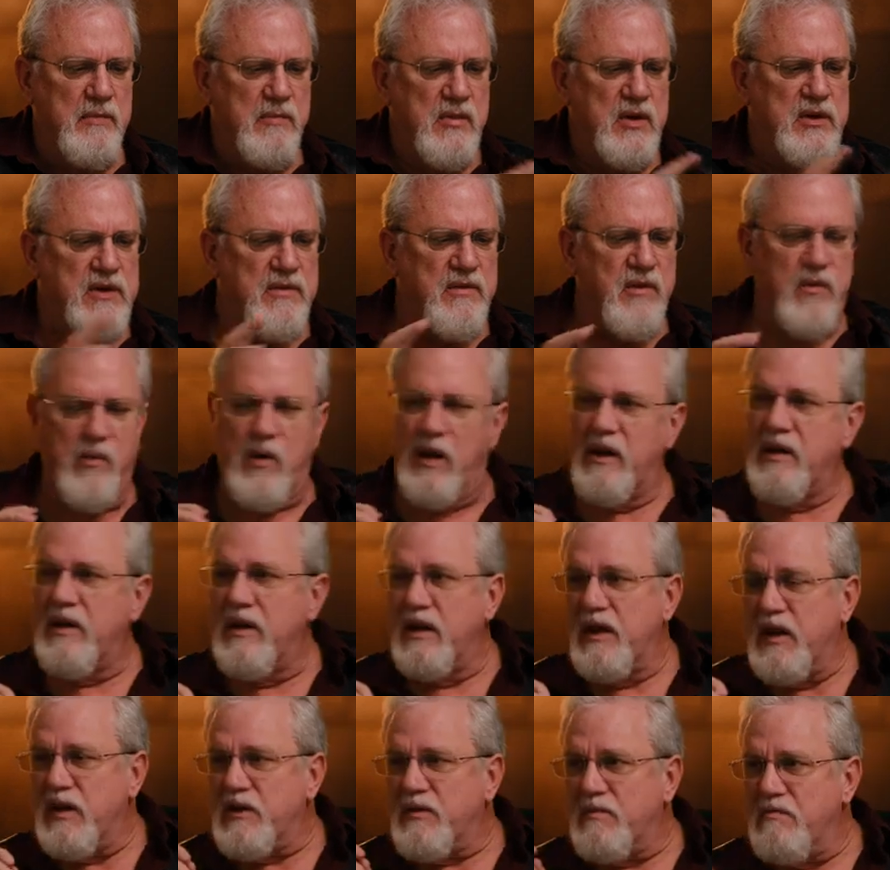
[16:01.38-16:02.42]
the merciful
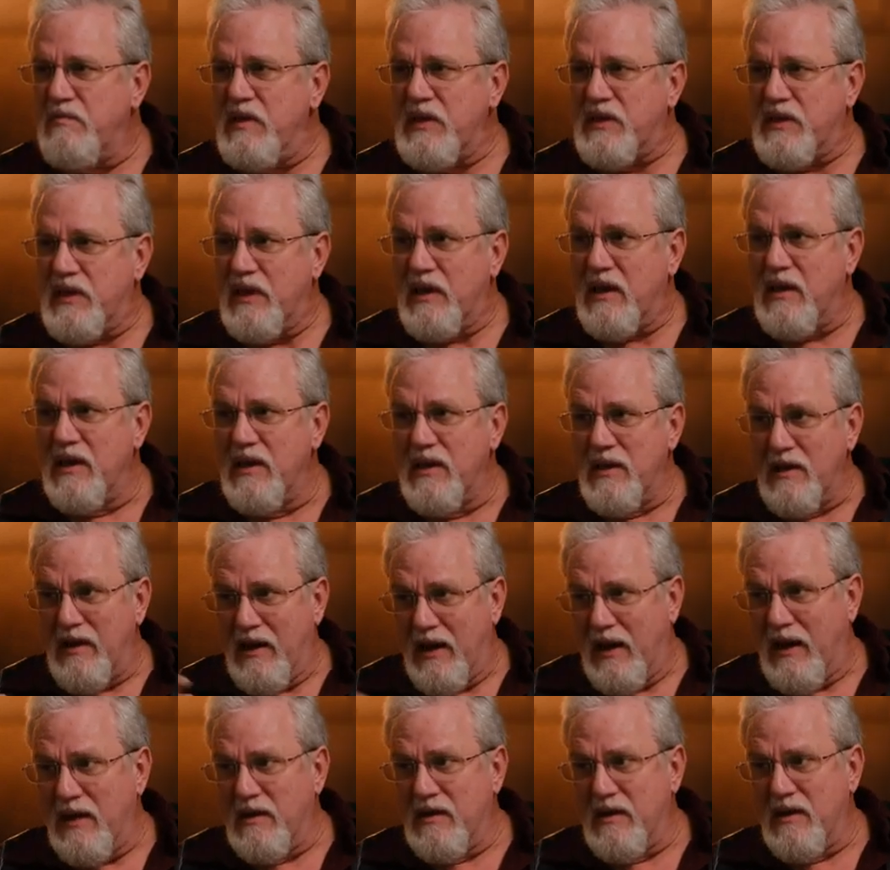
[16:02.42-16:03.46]
one, is missing
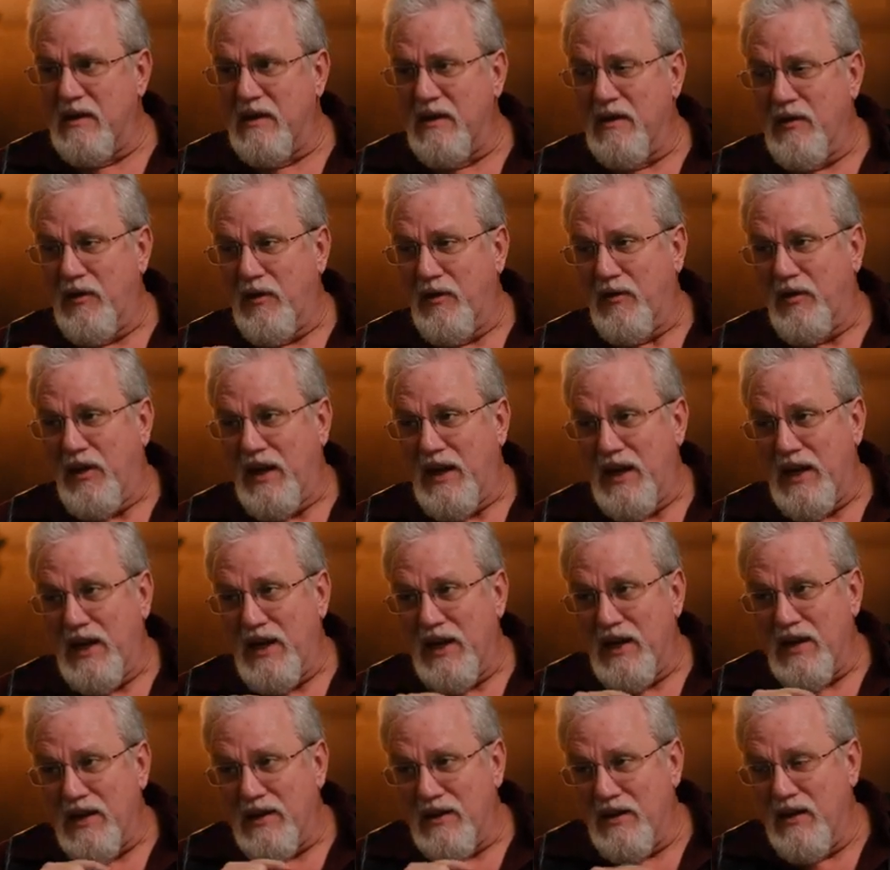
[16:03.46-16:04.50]
in
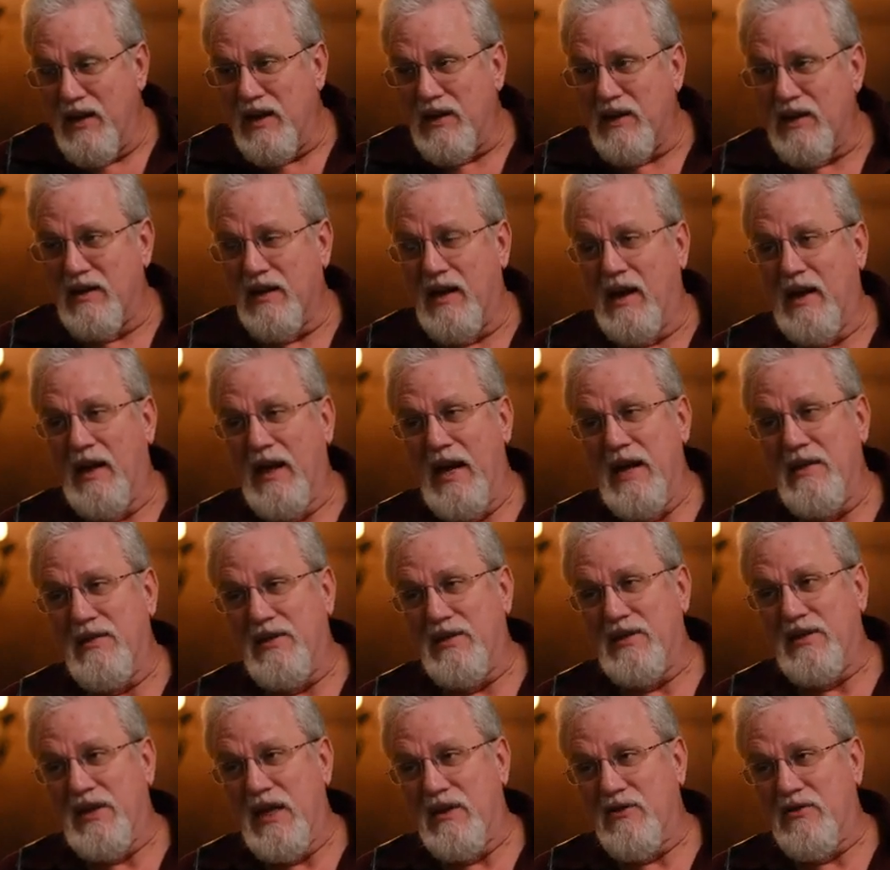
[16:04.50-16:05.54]
the
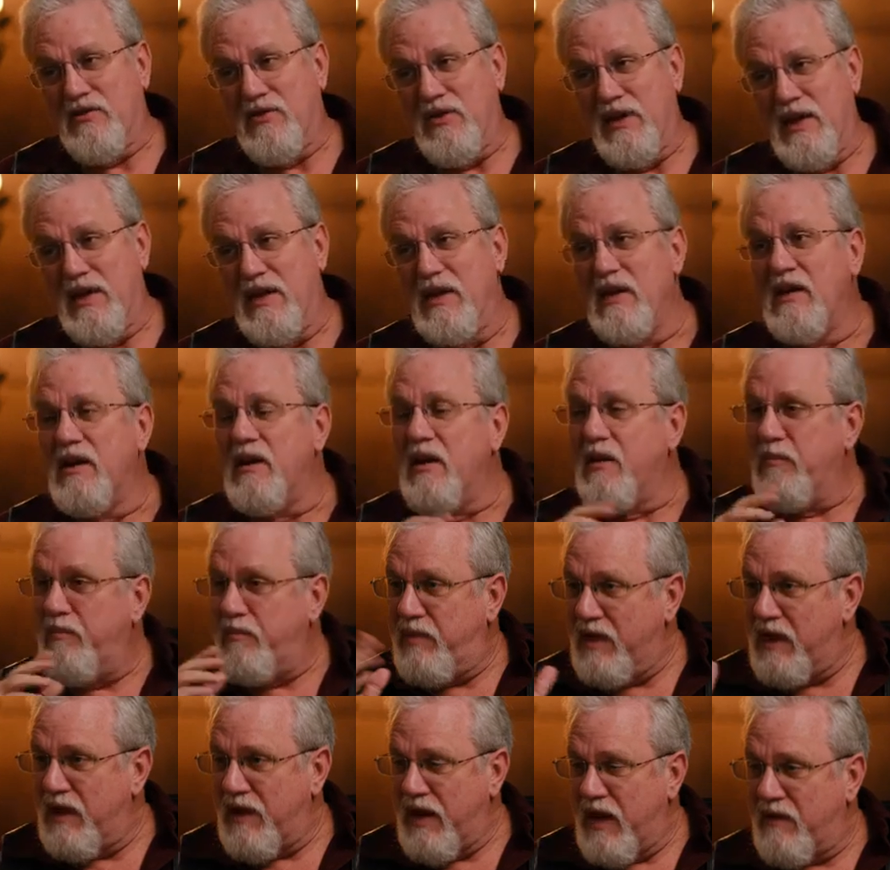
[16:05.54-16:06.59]
8th century
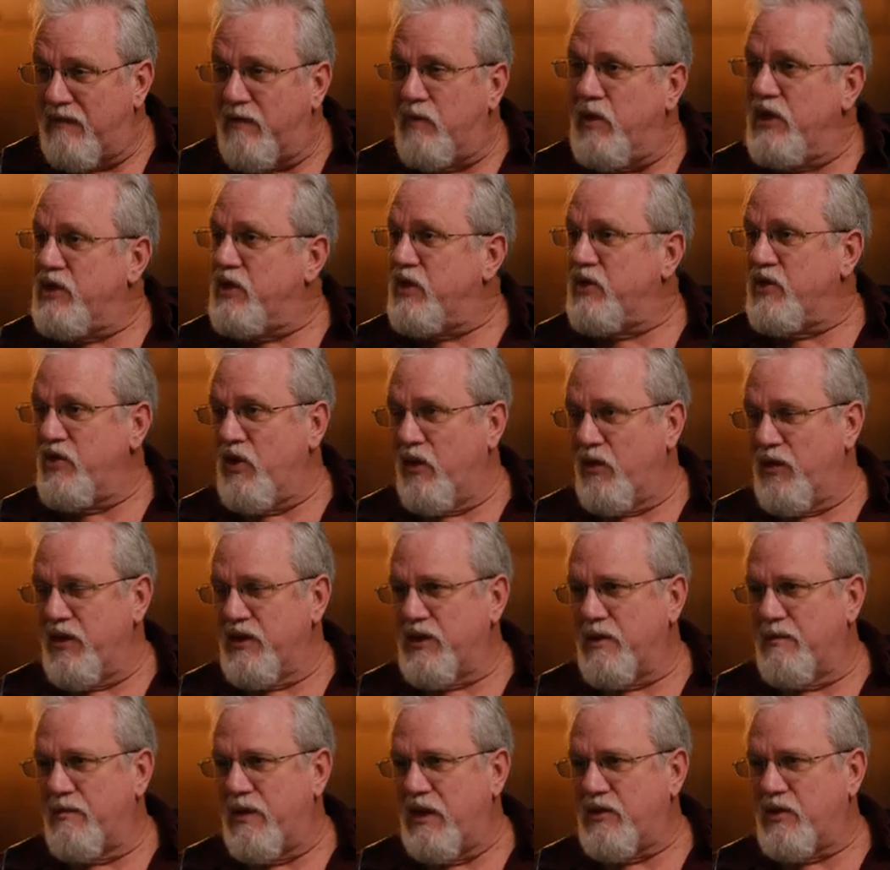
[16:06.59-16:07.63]
BNF, which is known
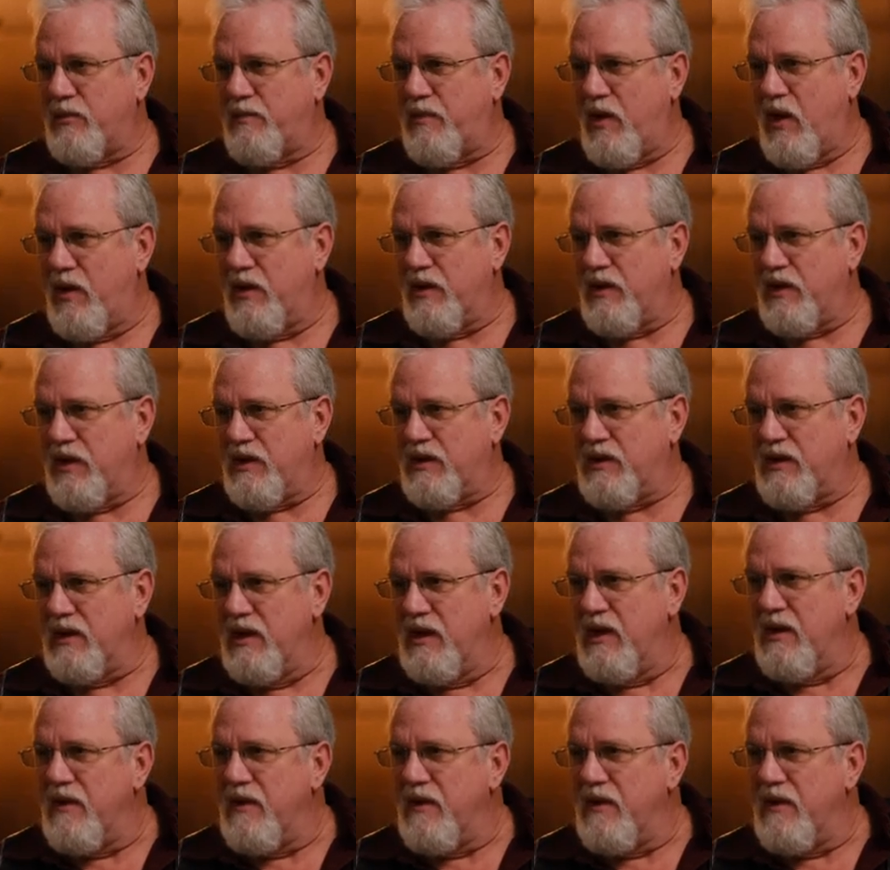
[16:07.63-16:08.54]
as the Petropolitanus.